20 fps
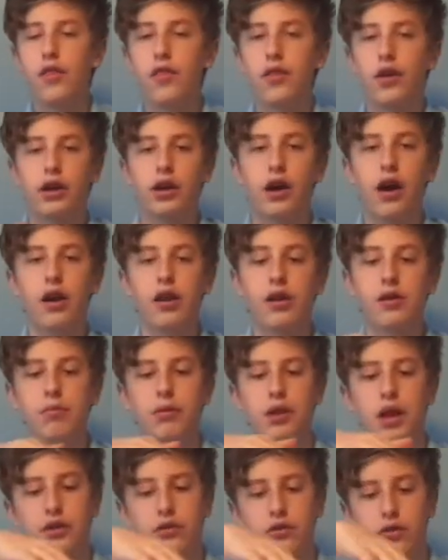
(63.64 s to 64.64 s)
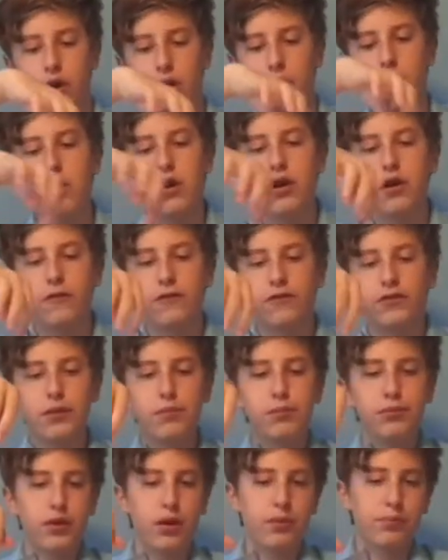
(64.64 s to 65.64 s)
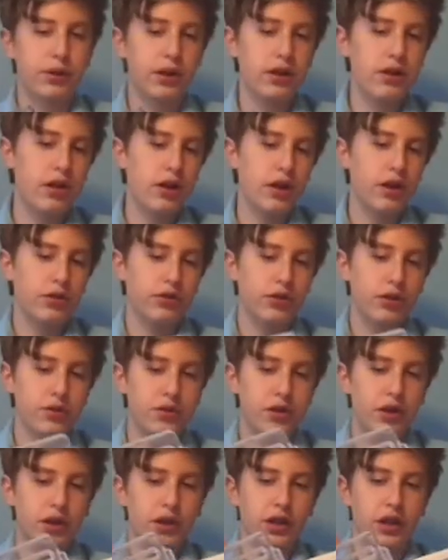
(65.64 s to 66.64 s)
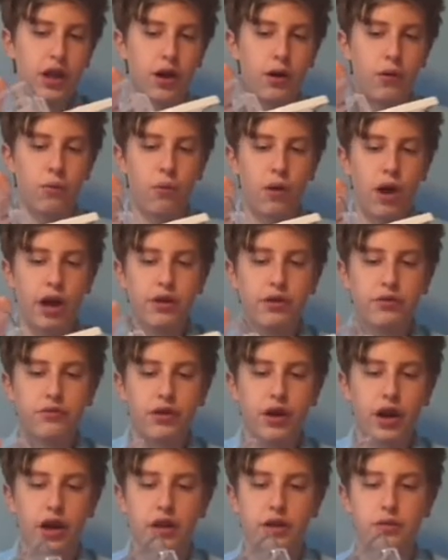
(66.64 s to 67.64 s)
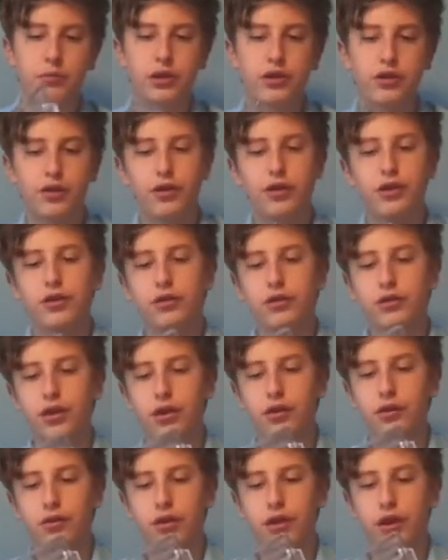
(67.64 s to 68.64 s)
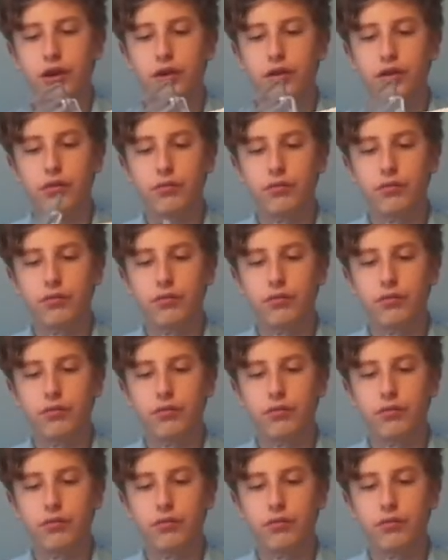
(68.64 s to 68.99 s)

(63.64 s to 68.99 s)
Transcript: The cutting plateau flips open so you can get a wider variety of materials under there.